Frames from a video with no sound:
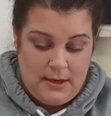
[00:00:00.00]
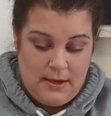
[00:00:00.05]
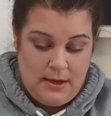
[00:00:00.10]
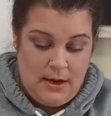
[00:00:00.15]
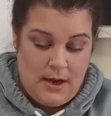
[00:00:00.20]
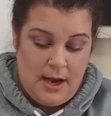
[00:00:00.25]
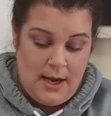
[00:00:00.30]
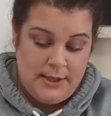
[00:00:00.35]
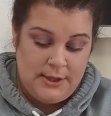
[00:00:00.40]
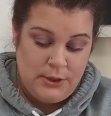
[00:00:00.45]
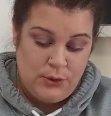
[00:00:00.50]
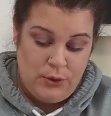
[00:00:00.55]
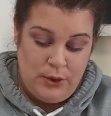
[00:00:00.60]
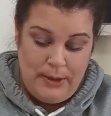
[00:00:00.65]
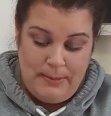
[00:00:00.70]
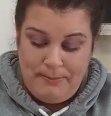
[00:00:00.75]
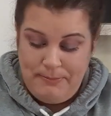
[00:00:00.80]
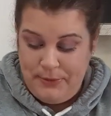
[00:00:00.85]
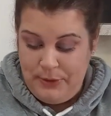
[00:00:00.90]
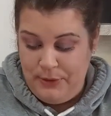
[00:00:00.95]

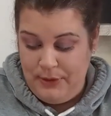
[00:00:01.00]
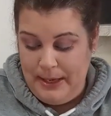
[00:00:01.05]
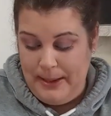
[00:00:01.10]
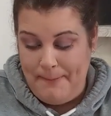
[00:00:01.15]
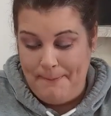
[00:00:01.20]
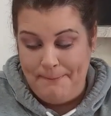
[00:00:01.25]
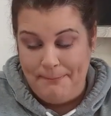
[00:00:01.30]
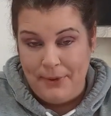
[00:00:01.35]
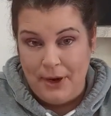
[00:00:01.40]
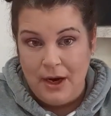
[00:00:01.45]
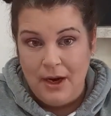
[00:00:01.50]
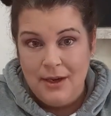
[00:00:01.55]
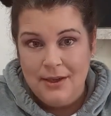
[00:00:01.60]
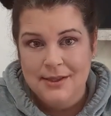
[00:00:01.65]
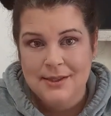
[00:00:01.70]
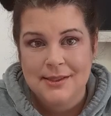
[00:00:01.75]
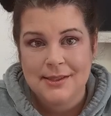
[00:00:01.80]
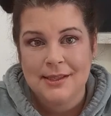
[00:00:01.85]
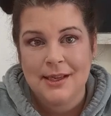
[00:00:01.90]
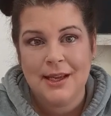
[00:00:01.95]
Eyescream Beauty
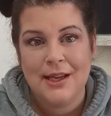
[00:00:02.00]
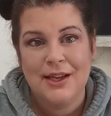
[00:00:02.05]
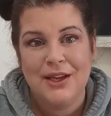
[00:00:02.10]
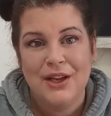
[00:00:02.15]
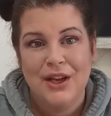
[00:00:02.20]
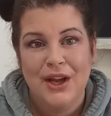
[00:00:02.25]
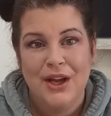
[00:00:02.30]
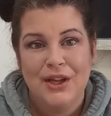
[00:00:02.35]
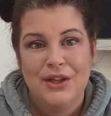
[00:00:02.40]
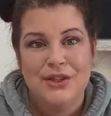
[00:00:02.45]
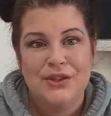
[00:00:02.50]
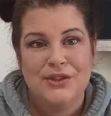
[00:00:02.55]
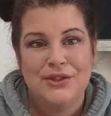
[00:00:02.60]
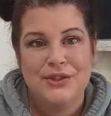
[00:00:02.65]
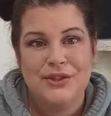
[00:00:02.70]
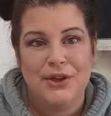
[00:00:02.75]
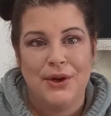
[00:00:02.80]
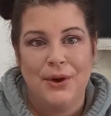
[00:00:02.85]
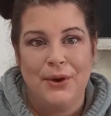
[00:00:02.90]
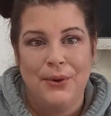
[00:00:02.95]
box.
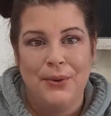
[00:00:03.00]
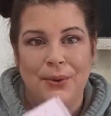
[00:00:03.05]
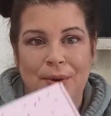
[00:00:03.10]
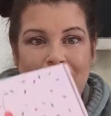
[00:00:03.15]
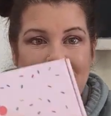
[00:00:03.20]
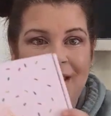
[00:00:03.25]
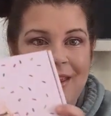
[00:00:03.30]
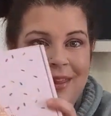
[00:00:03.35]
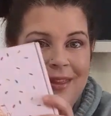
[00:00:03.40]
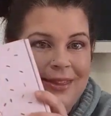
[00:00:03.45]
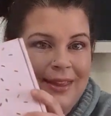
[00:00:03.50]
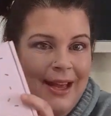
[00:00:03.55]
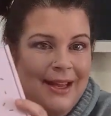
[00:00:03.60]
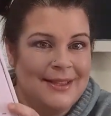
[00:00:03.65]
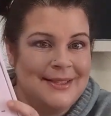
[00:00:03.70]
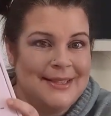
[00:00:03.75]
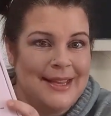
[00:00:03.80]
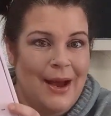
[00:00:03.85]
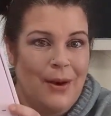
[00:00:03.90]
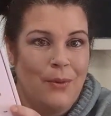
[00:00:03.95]
So
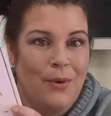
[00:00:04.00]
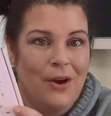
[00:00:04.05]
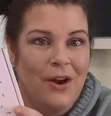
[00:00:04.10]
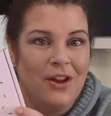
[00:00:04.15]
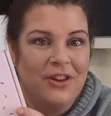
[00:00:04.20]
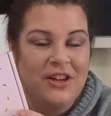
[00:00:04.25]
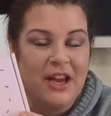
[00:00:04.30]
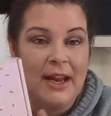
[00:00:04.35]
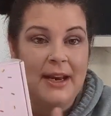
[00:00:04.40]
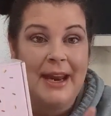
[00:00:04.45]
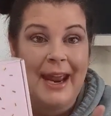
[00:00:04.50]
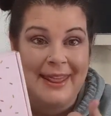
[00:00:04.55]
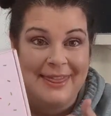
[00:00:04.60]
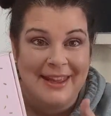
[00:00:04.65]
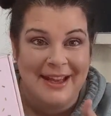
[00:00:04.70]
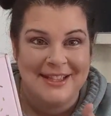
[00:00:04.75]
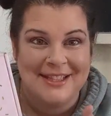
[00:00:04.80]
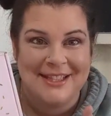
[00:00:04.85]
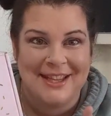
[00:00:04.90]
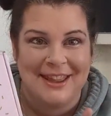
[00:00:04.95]
that's that one all done, and
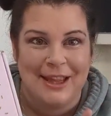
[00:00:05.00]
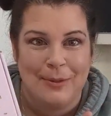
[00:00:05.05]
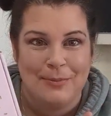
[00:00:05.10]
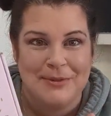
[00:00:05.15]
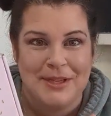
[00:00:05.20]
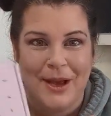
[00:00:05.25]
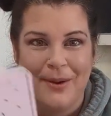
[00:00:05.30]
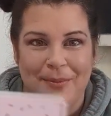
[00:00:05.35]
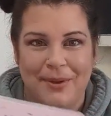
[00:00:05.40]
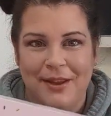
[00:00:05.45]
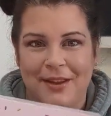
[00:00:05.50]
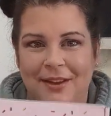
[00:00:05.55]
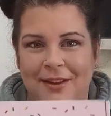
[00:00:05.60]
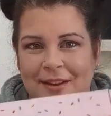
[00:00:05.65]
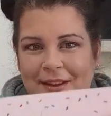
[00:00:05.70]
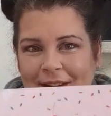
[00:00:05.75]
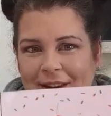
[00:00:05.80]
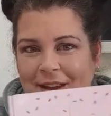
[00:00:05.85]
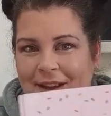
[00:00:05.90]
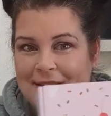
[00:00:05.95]
that's the thumbs up
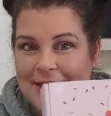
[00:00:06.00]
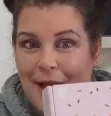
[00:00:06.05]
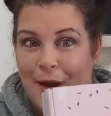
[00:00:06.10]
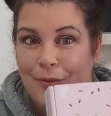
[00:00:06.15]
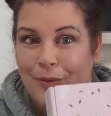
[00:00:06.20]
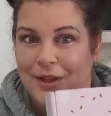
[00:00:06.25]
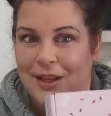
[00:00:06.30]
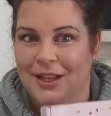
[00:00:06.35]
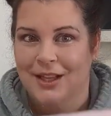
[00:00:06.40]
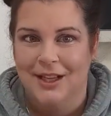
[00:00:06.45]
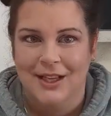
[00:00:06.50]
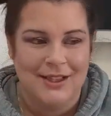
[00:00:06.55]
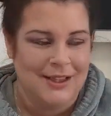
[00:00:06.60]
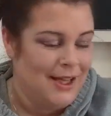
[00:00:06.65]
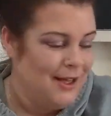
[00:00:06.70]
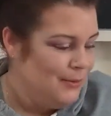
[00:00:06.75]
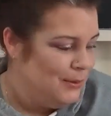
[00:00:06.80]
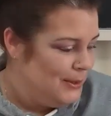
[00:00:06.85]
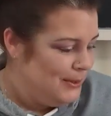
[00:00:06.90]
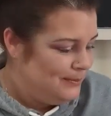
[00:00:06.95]
because I really like
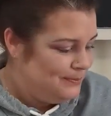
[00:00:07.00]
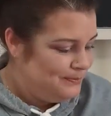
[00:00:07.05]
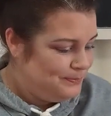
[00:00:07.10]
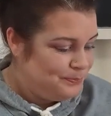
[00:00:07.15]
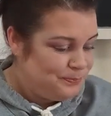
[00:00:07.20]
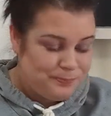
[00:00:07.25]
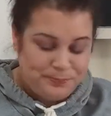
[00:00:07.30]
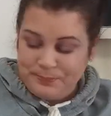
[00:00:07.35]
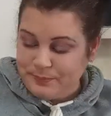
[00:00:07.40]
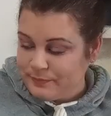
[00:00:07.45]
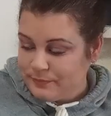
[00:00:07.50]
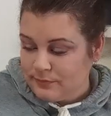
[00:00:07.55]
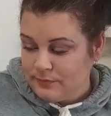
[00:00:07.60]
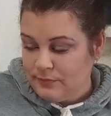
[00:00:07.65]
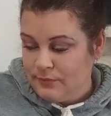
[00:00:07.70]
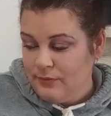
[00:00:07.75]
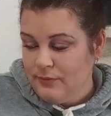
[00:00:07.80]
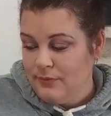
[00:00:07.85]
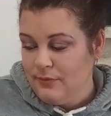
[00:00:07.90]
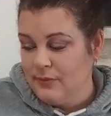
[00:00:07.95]
that one.
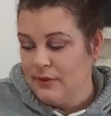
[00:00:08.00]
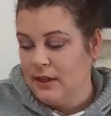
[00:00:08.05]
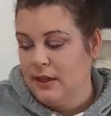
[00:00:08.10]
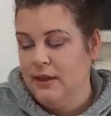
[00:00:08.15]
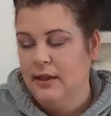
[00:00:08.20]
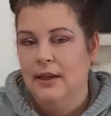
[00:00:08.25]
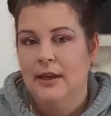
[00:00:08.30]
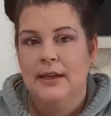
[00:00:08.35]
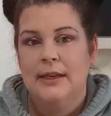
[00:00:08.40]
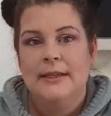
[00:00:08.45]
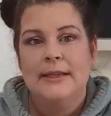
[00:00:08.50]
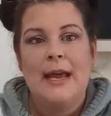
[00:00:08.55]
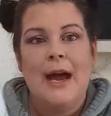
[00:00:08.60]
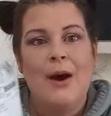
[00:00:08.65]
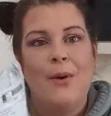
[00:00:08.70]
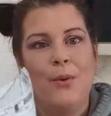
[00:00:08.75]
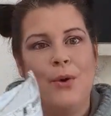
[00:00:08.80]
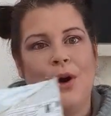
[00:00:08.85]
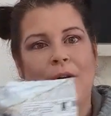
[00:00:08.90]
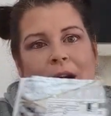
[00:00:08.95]

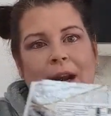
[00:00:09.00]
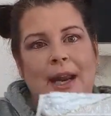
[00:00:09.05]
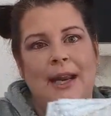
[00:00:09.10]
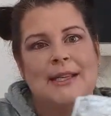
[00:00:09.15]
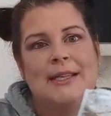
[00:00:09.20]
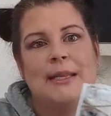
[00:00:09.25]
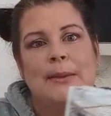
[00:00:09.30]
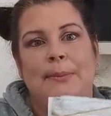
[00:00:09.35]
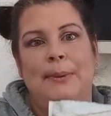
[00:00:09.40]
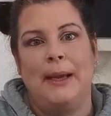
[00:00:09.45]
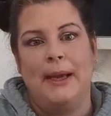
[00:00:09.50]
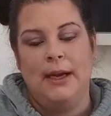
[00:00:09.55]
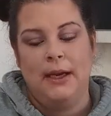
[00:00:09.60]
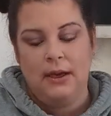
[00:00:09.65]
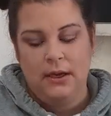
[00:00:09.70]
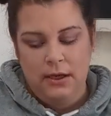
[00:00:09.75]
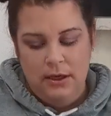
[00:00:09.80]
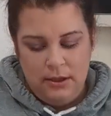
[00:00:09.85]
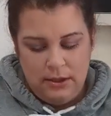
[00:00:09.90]
Now we're gonna get to the bag.